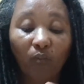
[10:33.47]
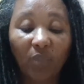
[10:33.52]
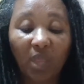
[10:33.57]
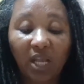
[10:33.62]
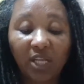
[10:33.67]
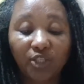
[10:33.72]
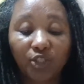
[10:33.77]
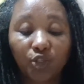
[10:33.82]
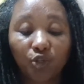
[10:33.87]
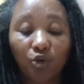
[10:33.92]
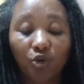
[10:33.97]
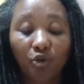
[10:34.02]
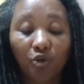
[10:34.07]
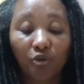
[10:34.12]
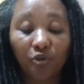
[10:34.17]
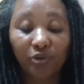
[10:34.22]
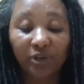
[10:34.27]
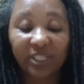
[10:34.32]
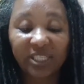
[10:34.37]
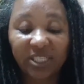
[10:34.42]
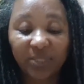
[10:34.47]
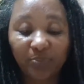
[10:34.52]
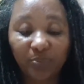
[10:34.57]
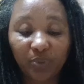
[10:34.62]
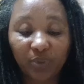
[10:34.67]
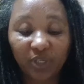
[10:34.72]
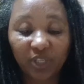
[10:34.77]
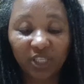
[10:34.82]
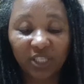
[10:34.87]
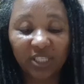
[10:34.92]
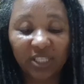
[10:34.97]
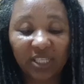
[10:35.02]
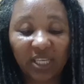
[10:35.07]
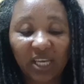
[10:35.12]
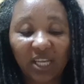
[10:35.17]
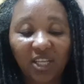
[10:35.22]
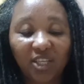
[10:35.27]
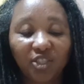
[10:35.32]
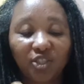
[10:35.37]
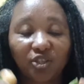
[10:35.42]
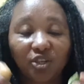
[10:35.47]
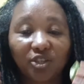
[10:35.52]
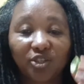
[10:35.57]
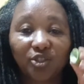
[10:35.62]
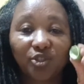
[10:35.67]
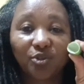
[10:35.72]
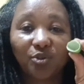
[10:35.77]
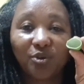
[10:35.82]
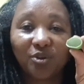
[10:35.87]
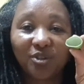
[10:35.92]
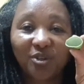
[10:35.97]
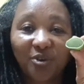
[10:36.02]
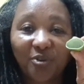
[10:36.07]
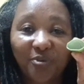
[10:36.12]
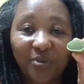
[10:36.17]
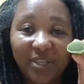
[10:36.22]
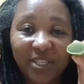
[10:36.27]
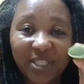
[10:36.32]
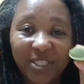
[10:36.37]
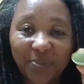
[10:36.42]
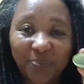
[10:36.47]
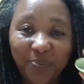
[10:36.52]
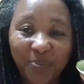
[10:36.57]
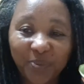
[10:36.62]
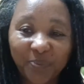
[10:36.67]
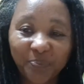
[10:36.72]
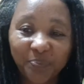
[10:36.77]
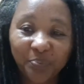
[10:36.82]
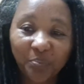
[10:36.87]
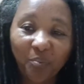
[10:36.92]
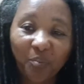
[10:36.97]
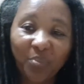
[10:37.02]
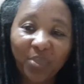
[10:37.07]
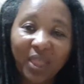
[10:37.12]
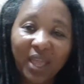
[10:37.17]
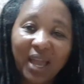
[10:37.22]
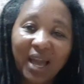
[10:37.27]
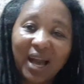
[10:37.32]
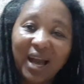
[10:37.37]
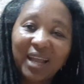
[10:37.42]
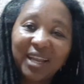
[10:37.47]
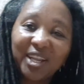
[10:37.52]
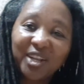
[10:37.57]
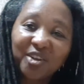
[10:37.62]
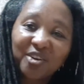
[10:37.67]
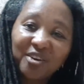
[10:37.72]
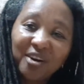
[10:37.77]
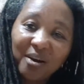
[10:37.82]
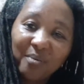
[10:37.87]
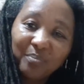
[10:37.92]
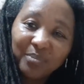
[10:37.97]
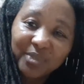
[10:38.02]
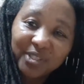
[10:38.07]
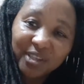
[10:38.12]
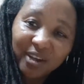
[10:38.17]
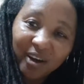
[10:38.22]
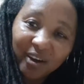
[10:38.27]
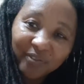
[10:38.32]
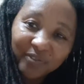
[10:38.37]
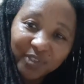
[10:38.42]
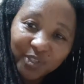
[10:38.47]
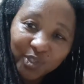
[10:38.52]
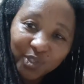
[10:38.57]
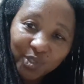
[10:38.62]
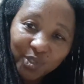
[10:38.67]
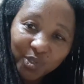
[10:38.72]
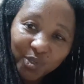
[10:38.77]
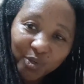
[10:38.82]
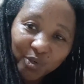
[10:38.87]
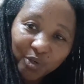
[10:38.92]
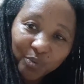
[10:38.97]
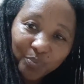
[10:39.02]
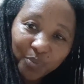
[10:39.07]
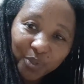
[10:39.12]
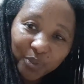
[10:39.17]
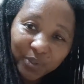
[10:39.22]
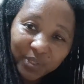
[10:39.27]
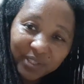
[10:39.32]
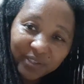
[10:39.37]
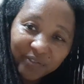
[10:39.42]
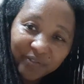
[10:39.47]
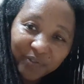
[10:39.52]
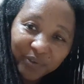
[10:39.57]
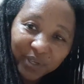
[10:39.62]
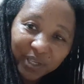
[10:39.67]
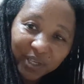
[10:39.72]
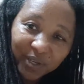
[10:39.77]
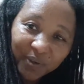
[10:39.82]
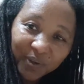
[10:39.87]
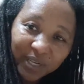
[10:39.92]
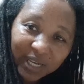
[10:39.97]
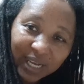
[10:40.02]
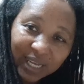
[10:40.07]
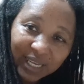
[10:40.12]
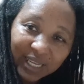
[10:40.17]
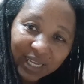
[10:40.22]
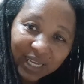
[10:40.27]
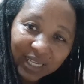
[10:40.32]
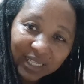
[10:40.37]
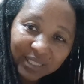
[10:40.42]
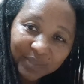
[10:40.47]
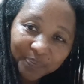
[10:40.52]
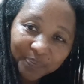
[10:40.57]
It's so crisp. The skin is just so crisp, and it comes off so beautifully. Look at that.